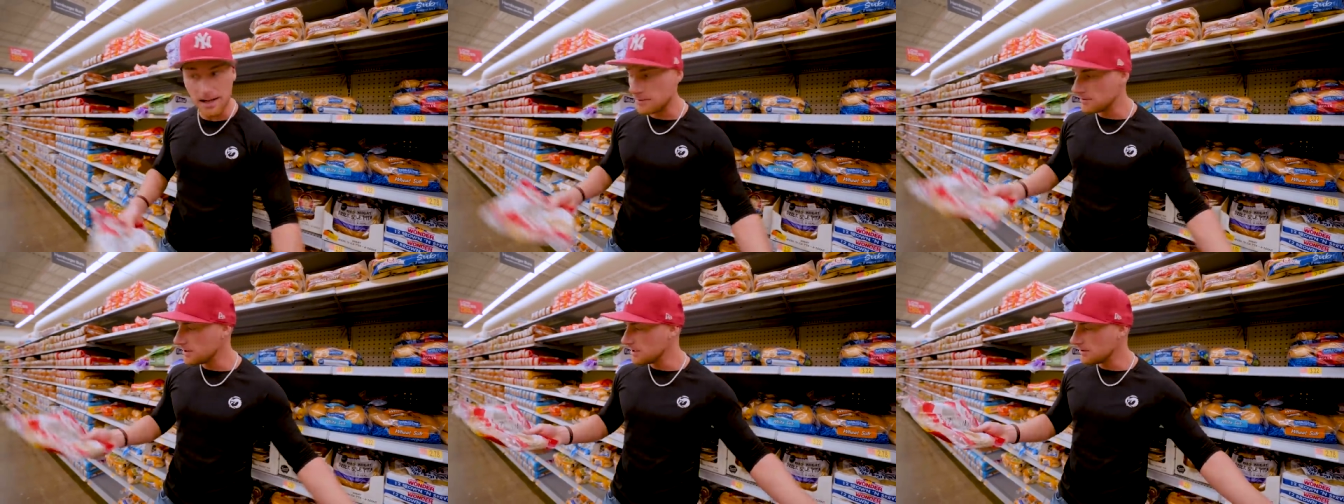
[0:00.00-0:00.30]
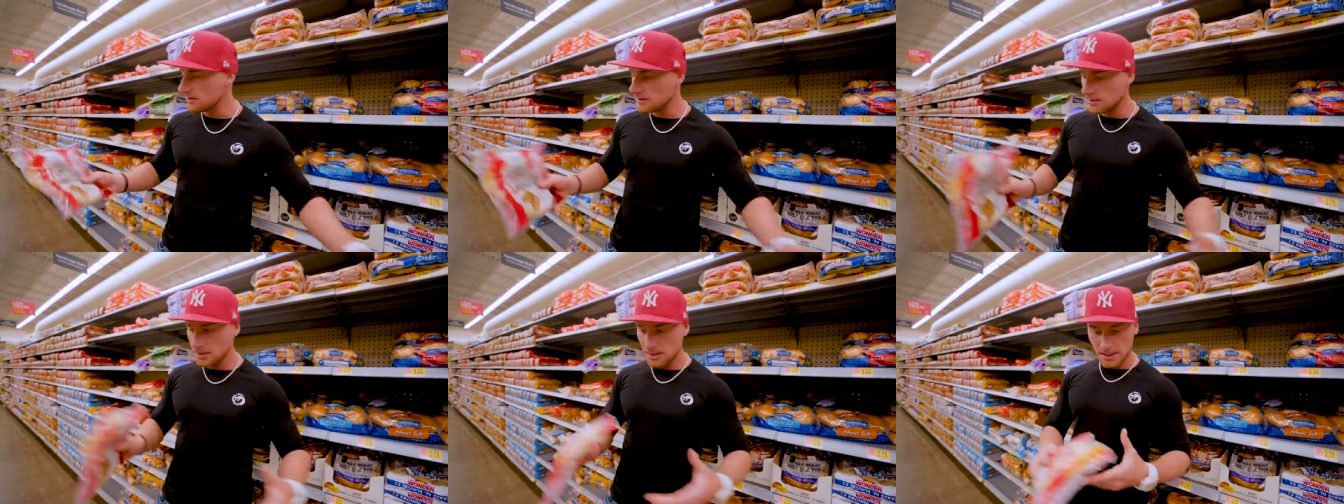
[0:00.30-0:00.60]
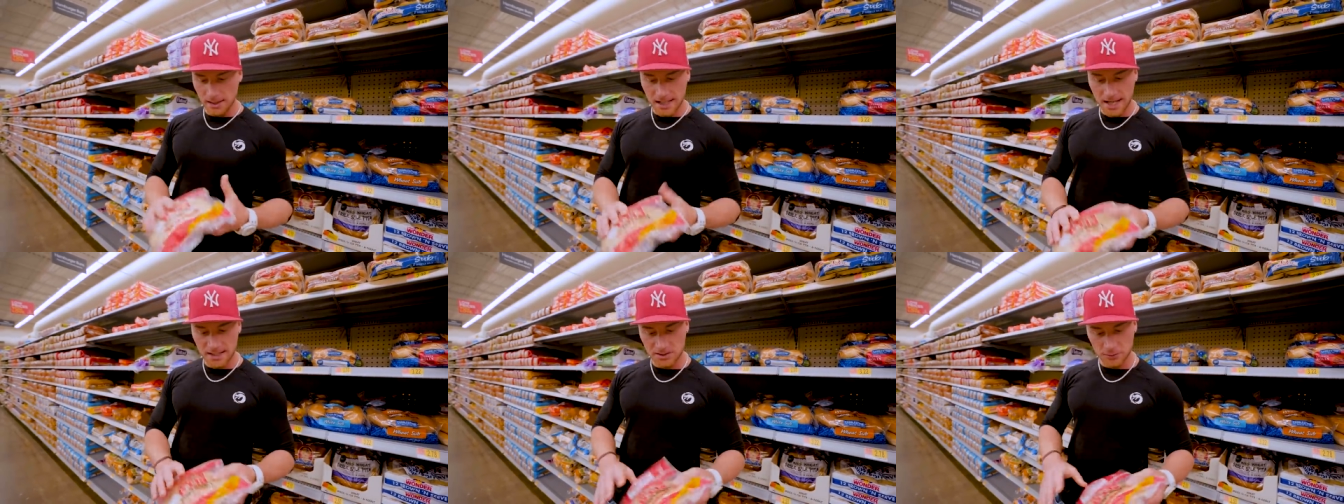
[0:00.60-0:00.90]
I mean,
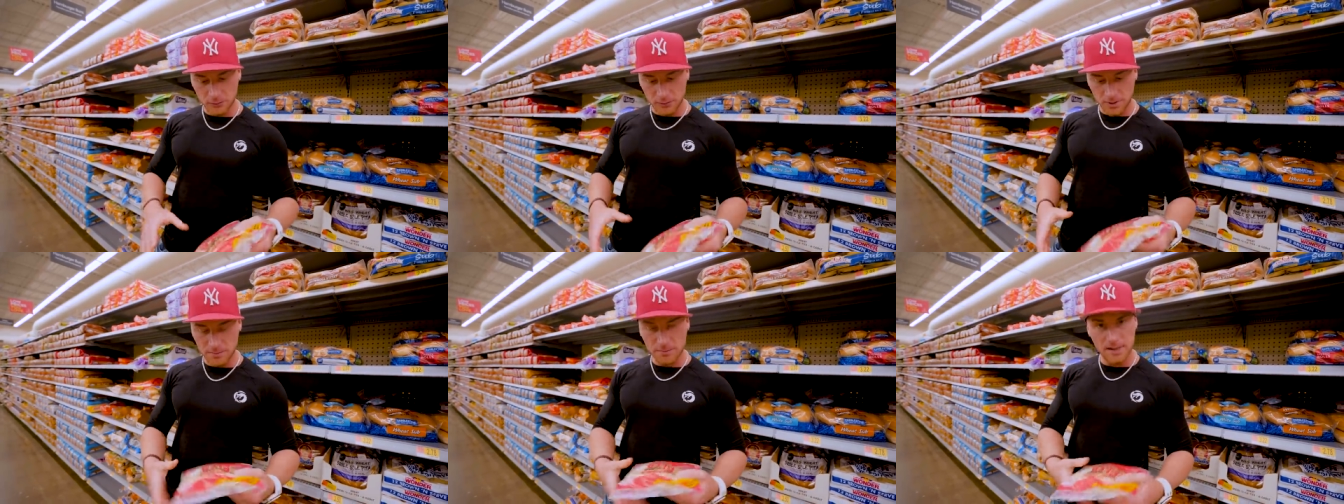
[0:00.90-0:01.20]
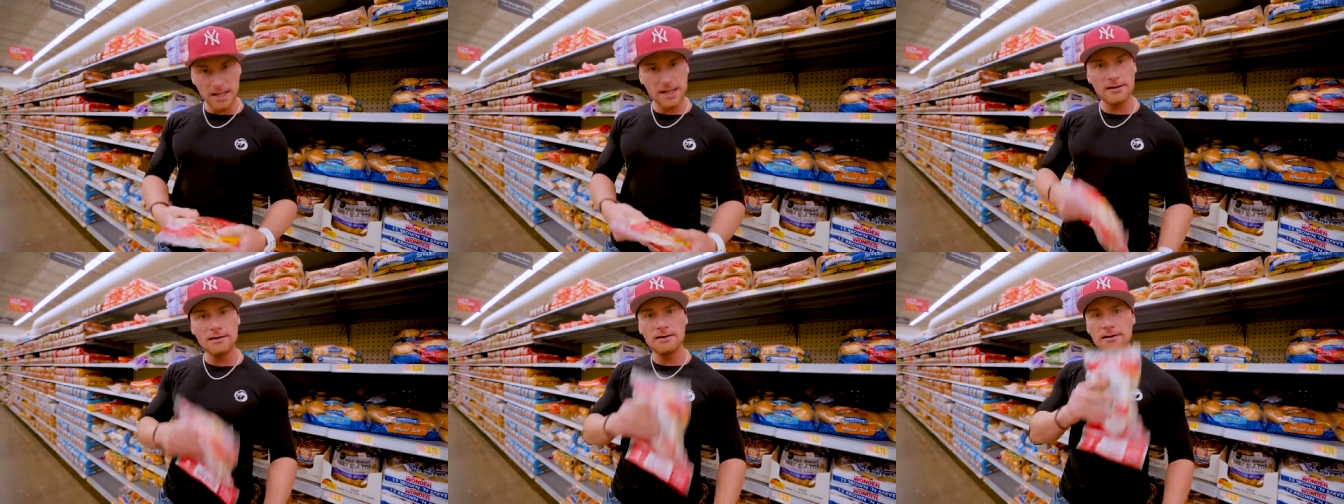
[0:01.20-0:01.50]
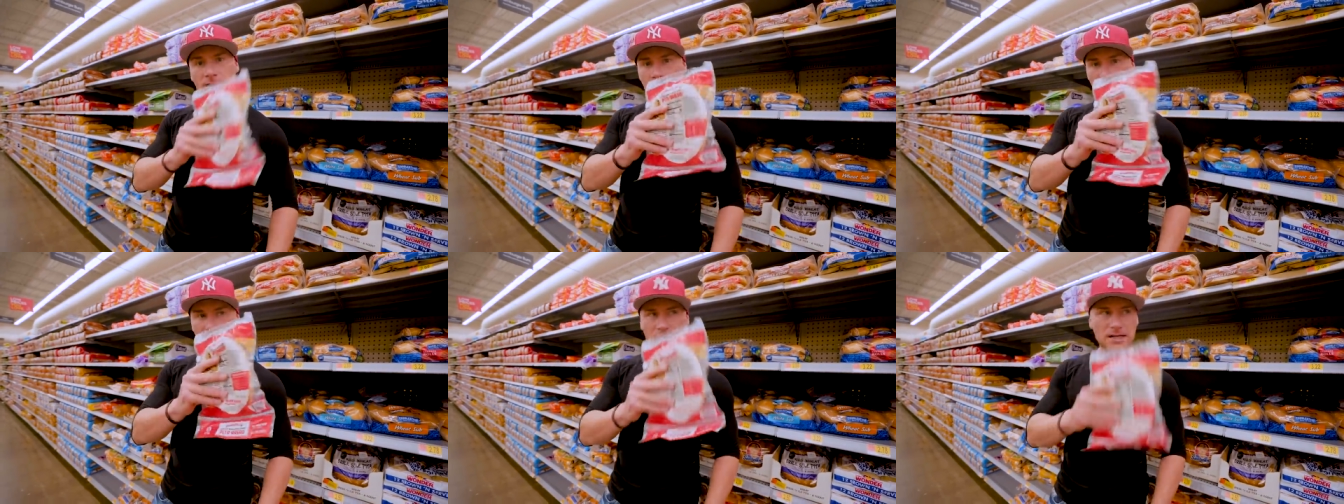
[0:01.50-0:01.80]
that's a win, man.
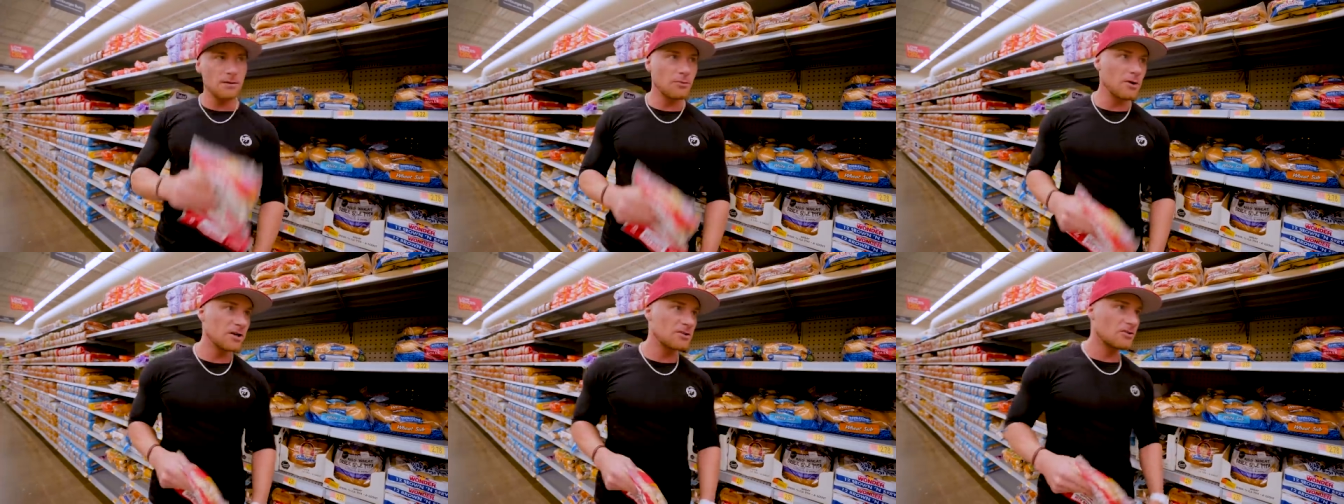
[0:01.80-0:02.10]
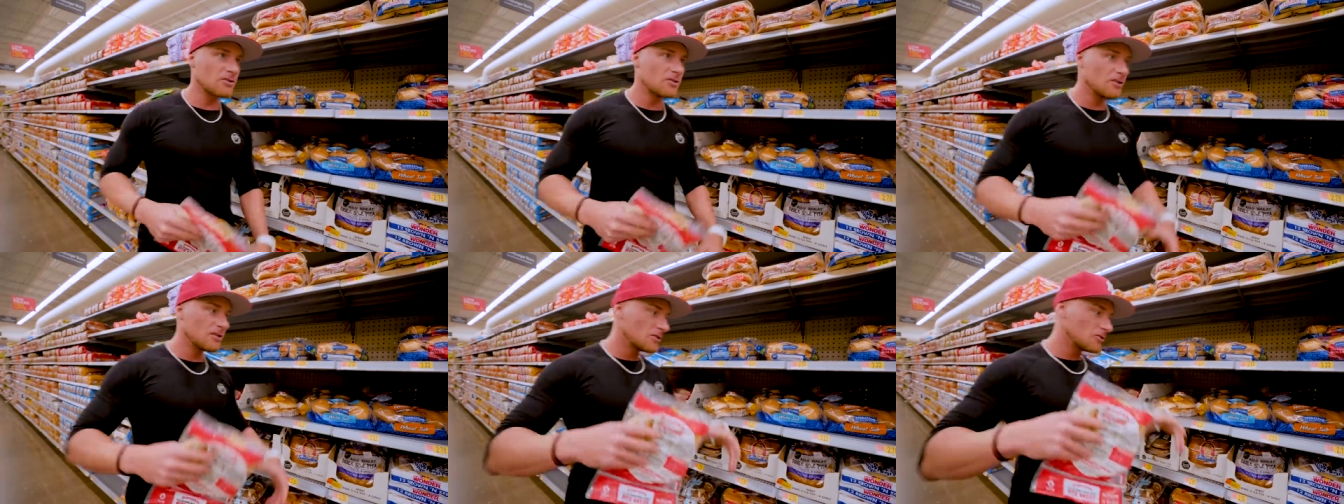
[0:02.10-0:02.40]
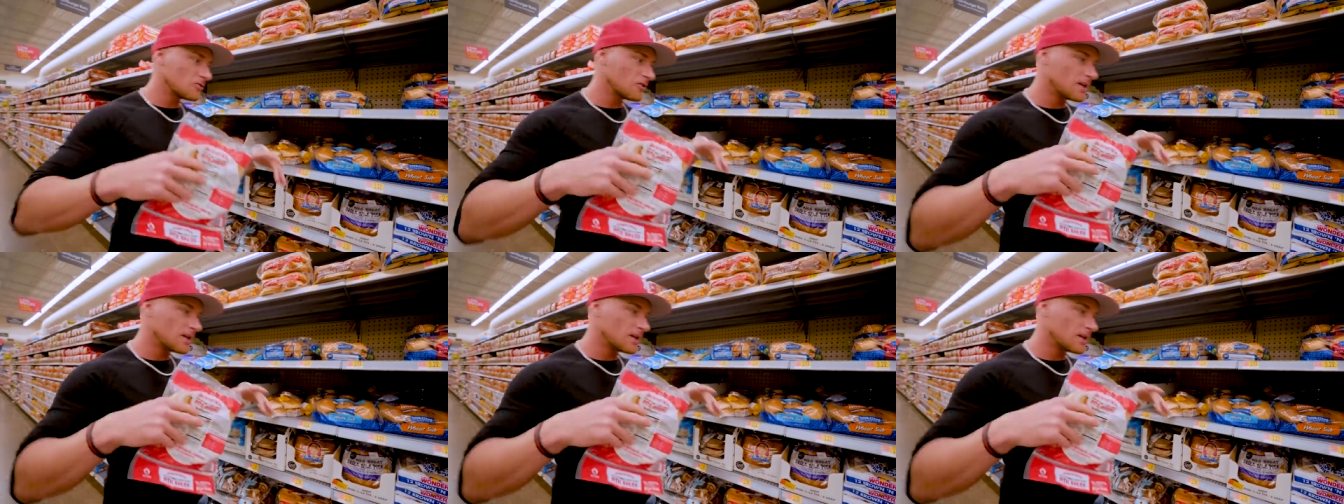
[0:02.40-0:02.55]
Pita breads are good and